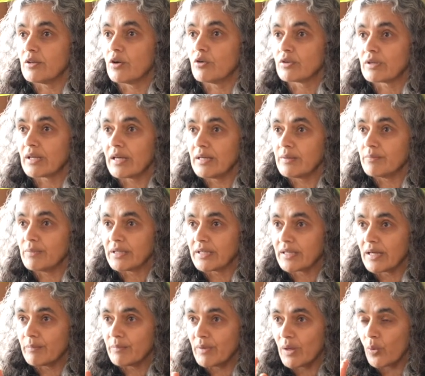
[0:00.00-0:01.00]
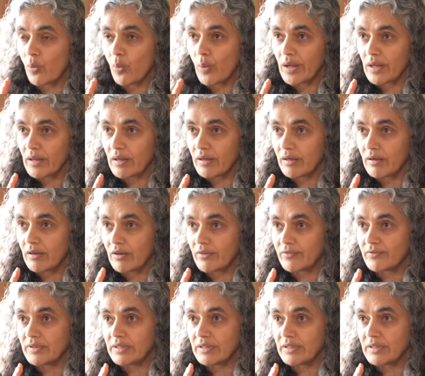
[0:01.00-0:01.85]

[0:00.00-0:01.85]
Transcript: okay, become aware of